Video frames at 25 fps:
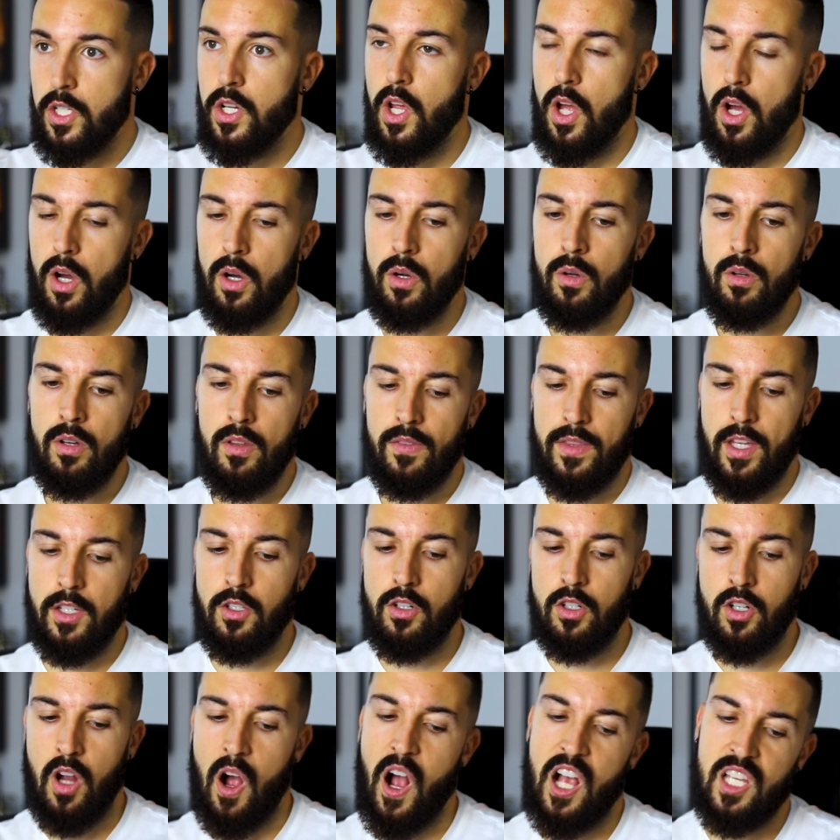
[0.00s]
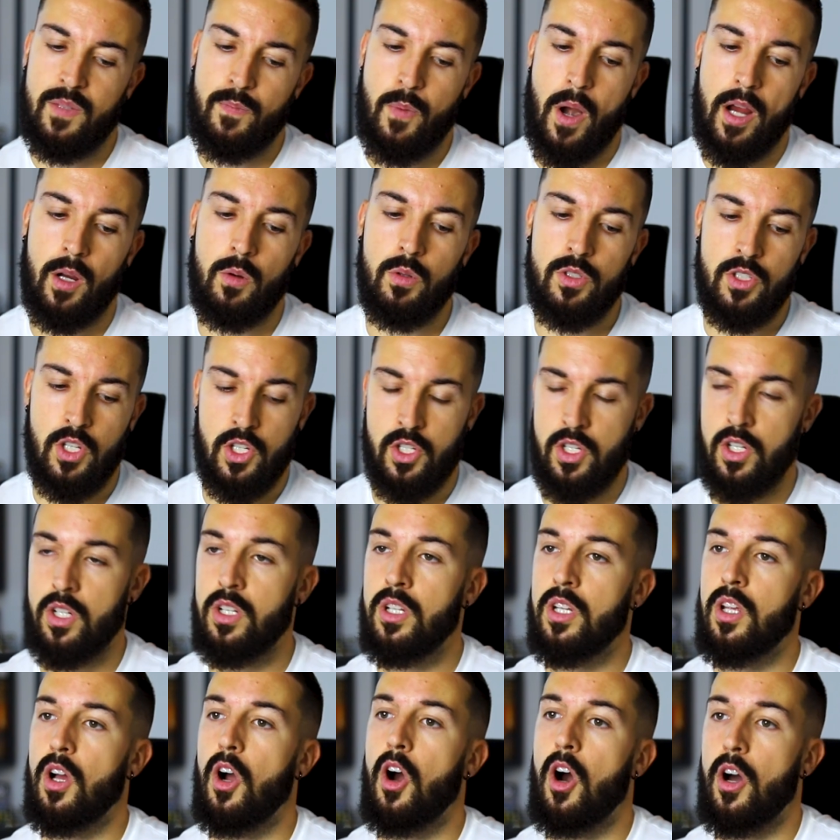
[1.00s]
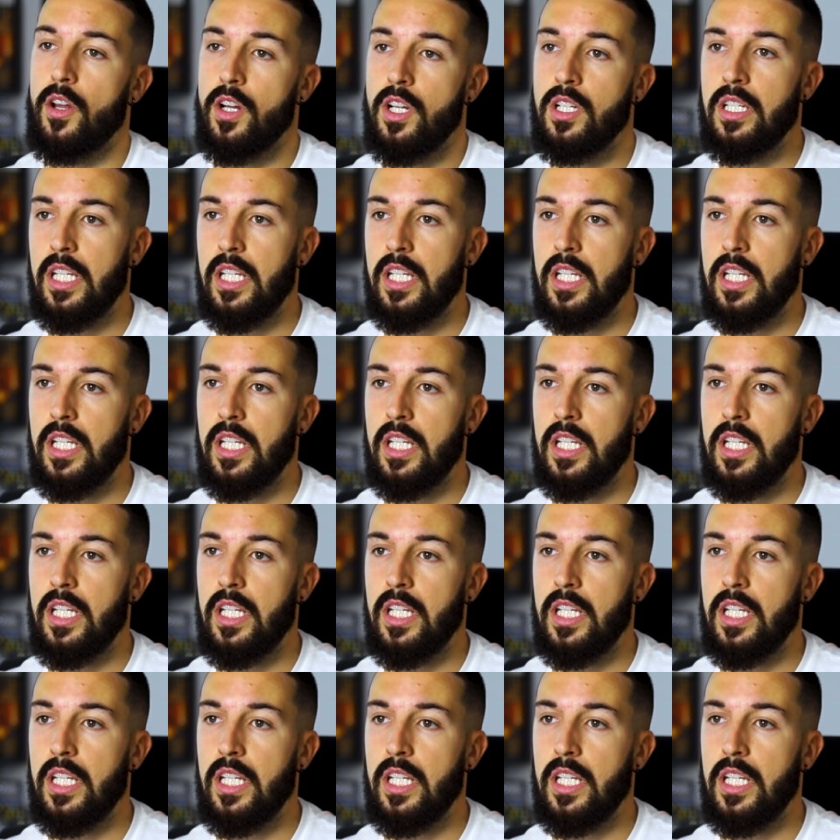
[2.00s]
know that your cost per acquisition on a